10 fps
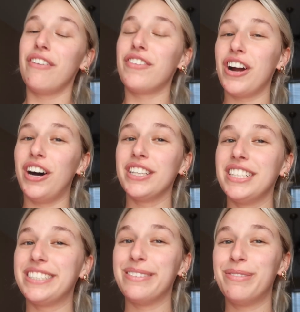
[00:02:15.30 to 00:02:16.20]
for all
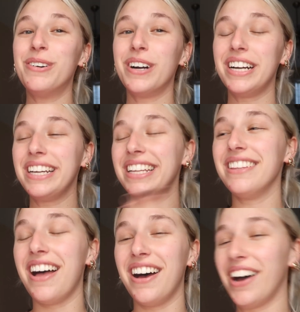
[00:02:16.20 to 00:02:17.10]
the support and
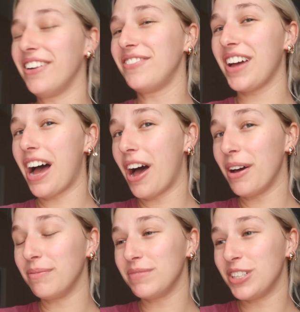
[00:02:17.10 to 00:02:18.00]
love
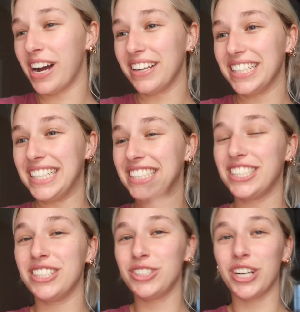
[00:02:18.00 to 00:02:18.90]
um, throughout
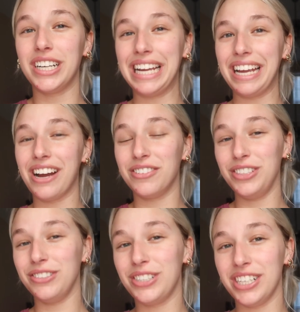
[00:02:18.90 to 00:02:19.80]
this journey on
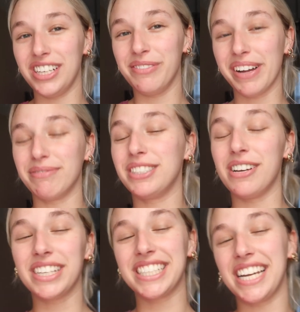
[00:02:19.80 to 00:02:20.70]
YouTube. I'm
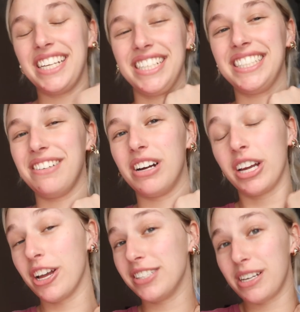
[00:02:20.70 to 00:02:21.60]
so excited to see where it
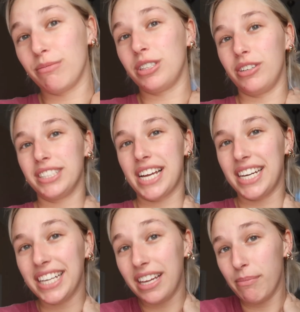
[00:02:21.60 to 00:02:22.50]
goes and I'm so
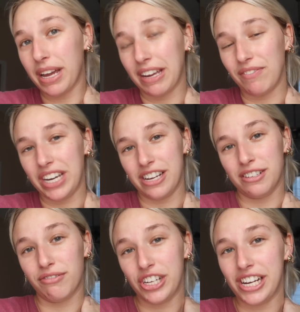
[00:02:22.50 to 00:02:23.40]
excited to keep making
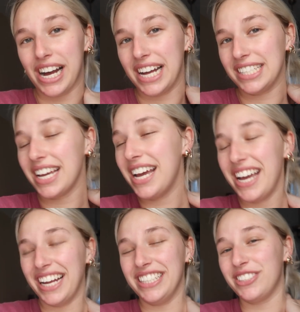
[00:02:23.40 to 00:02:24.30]
videos for you guys.
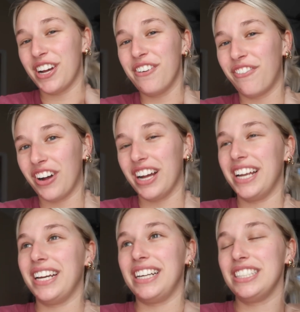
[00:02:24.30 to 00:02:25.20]
It's so
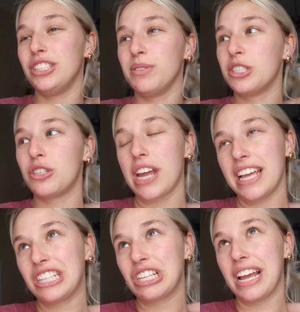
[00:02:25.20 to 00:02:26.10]
fun and it's just,
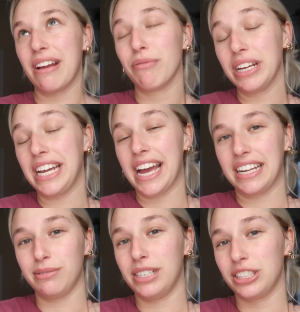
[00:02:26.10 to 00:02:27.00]
it's, it really
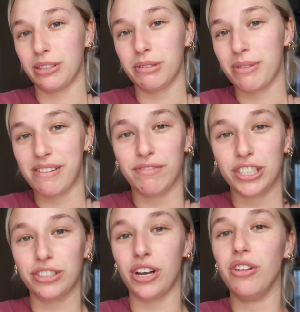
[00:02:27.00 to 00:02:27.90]
has been a dream of mine for
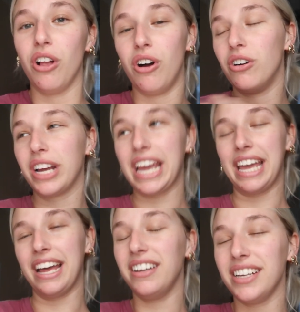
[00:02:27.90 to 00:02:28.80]
so long
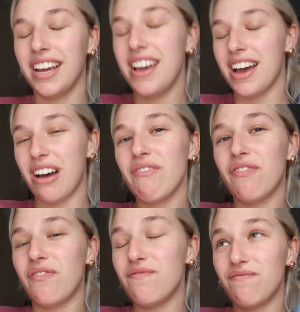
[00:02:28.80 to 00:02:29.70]
and I'm
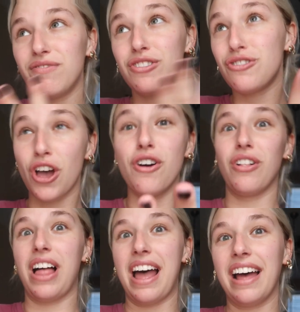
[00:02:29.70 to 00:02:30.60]
so
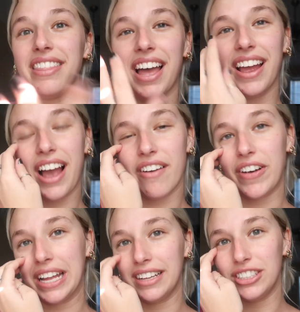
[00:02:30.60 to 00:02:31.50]
glad like I
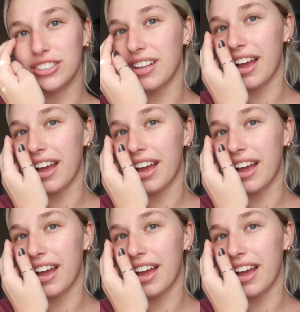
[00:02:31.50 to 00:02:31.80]
finally just